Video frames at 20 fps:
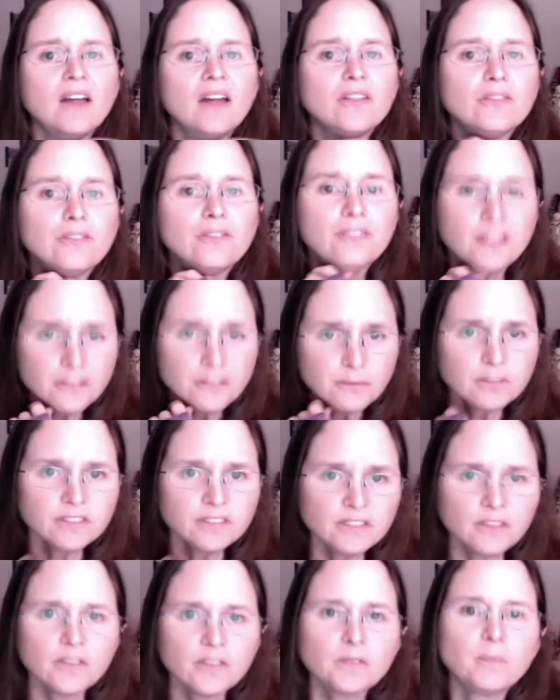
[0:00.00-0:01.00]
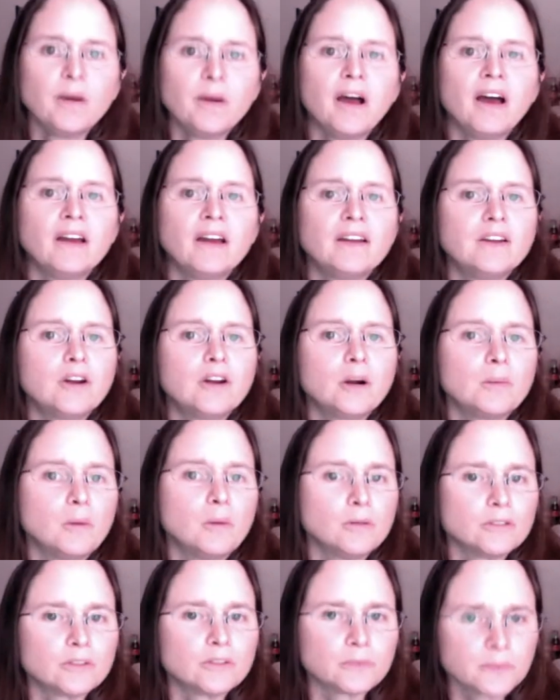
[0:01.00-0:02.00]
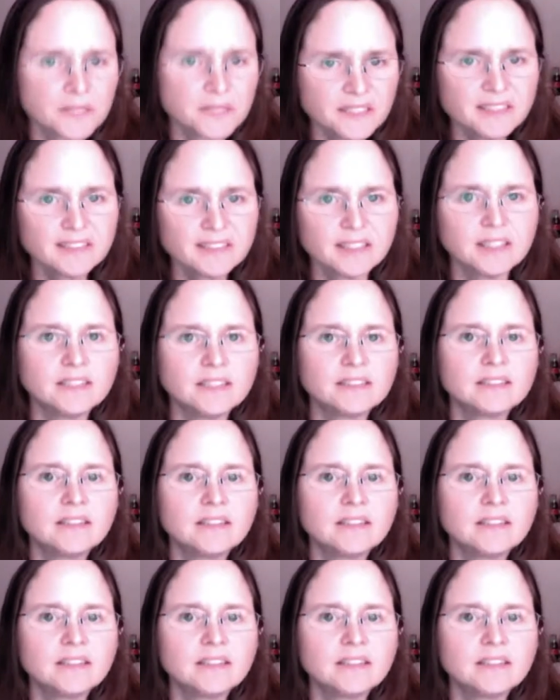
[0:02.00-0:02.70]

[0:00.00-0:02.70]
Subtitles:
This was the spot in our most recent